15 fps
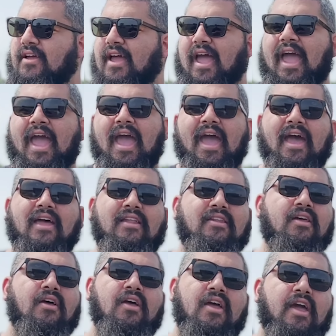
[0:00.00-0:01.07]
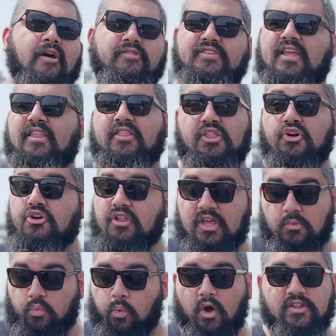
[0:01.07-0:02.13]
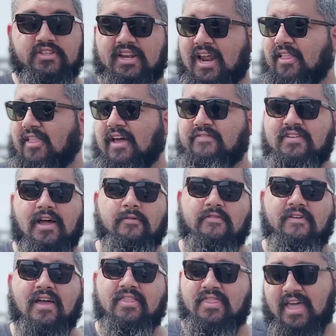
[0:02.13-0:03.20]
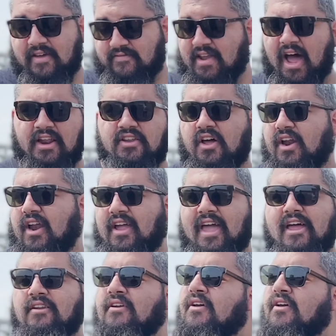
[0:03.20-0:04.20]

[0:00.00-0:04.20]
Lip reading: and it was a literally once in a lifetime event. They have not done it again.